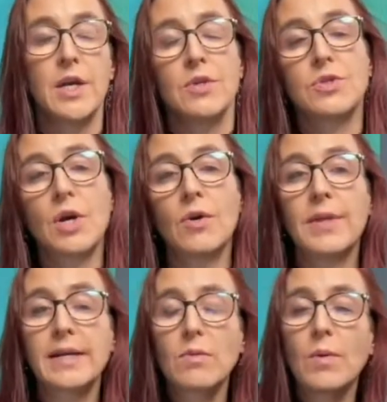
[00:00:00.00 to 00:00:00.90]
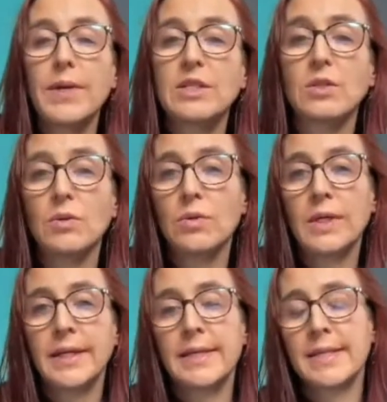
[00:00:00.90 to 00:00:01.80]
So that's what we do
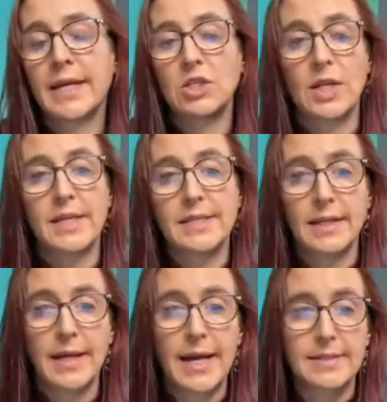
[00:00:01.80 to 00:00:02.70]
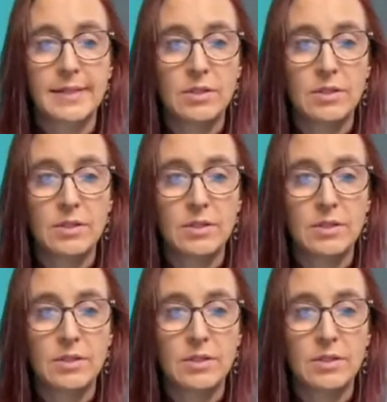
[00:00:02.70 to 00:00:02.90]
in that jazz class.